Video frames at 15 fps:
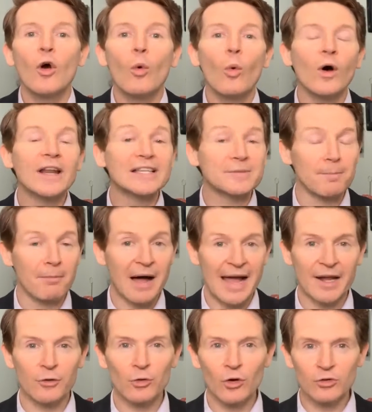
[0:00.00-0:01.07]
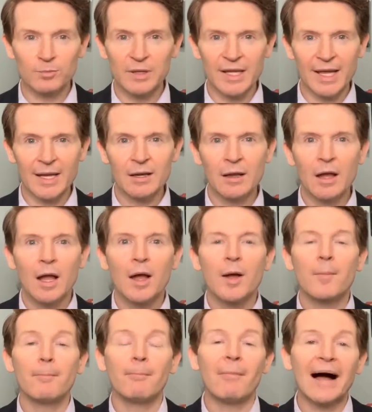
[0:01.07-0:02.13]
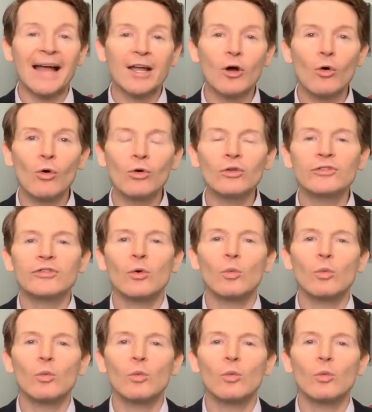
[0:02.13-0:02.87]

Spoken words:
What is my growth plan? My goals,